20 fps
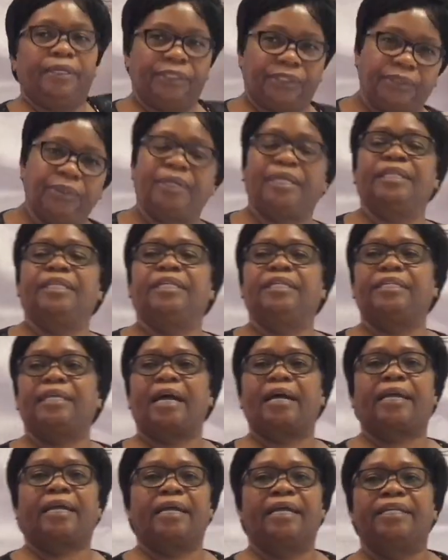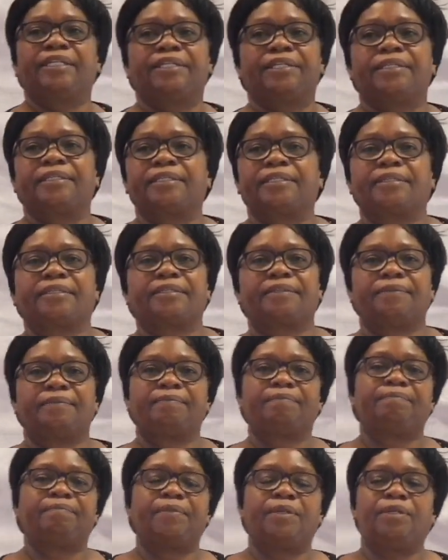during the Dark Ages.
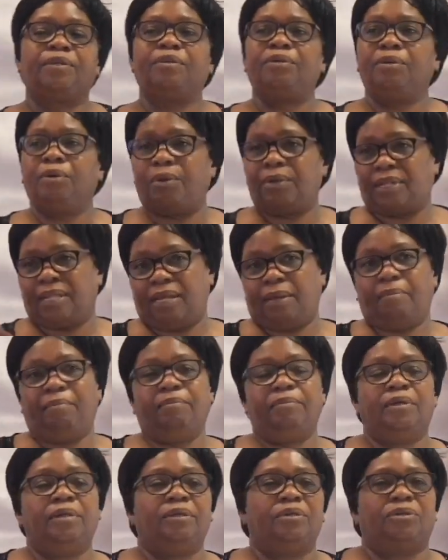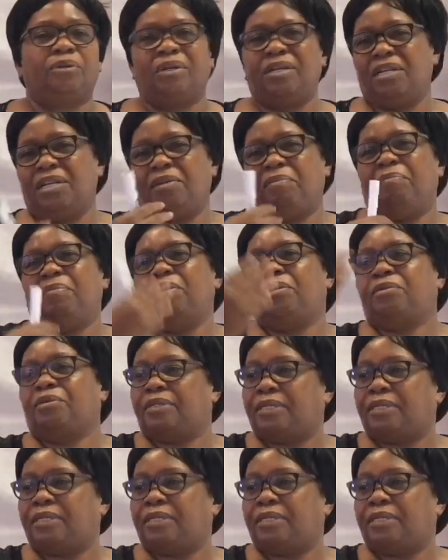You know them. Don't need me to